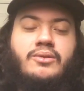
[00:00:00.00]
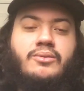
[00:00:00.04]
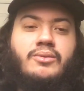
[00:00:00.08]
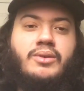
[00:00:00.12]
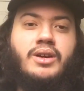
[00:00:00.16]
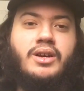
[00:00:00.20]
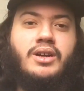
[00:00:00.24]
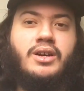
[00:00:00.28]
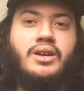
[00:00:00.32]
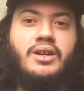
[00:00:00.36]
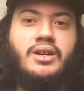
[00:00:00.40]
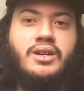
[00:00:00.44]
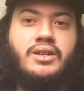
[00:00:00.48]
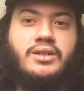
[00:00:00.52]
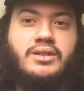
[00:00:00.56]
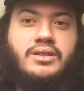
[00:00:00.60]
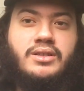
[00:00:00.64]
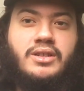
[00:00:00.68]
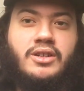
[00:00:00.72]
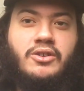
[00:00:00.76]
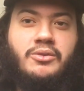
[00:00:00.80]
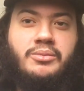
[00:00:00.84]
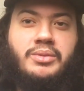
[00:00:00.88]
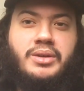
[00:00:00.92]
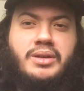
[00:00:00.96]
where it
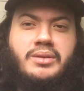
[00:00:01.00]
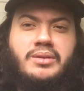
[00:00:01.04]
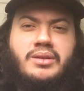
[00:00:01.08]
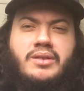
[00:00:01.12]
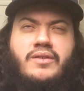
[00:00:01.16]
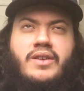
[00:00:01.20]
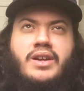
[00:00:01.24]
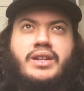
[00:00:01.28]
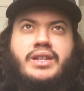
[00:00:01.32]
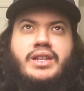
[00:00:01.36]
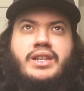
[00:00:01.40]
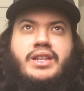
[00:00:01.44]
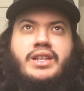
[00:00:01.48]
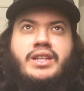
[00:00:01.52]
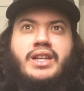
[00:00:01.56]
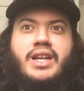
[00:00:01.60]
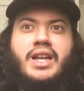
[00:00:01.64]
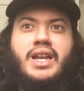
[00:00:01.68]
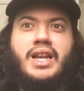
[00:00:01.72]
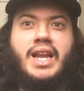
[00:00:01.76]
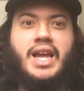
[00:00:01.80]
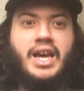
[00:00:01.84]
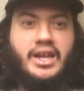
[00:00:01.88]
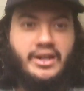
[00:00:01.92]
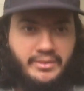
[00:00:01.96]
will be defended in
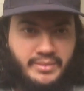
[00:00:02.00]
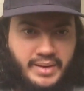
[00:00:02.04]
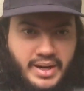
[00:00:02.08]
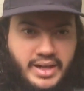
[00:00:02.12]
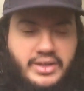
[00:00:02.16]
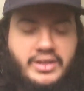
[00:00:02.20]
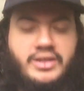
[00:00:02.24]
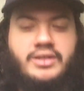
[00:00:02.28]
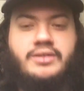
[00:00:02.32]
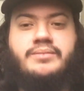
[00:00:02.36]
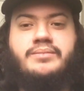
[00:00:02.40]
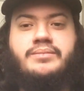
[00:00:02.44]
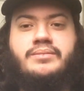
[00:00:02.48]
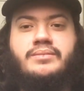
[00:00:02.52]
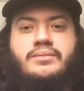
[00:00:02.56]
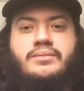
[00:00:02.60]
a ladder match.